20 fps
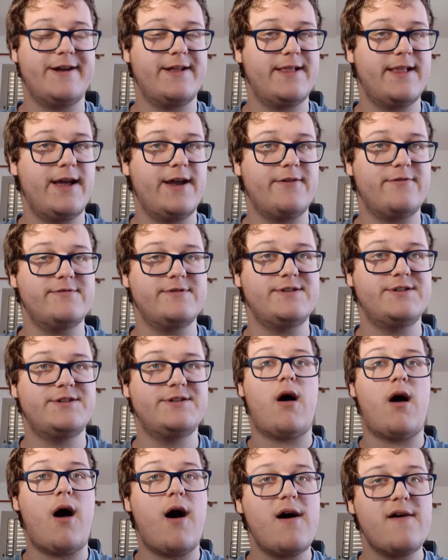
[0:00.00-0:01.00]
language.
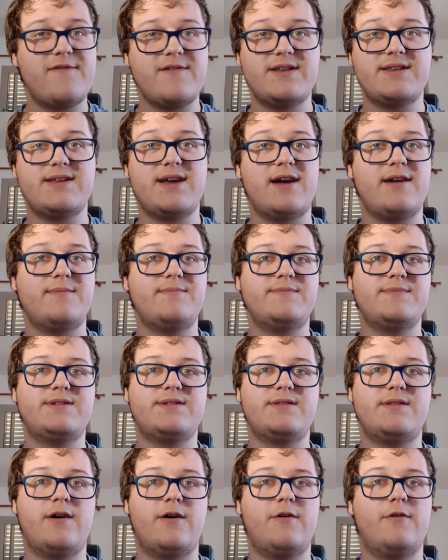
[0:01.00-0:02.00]

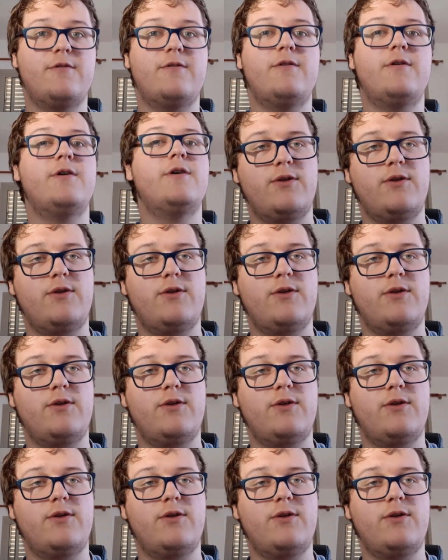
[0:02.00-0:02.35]
Oftentimes, though,